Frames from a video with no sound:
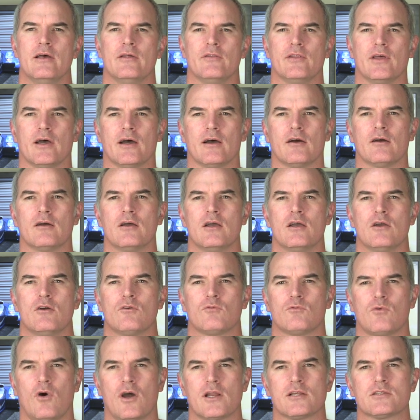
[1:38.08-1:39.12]
Now
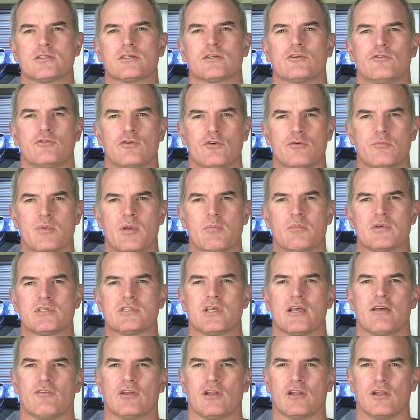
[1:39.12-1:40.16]
riders and crew members
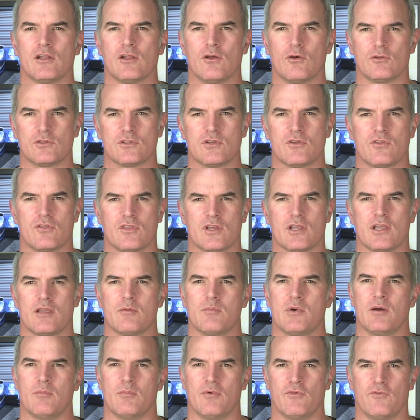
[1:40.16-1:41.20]
have a lot to think
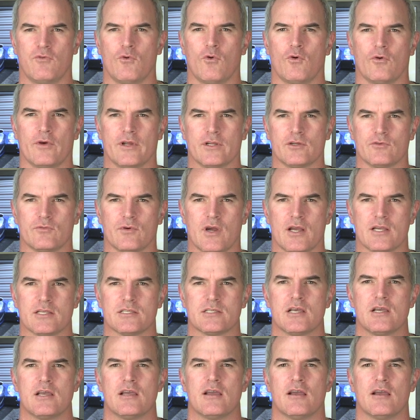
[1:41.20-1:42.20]
about before each race,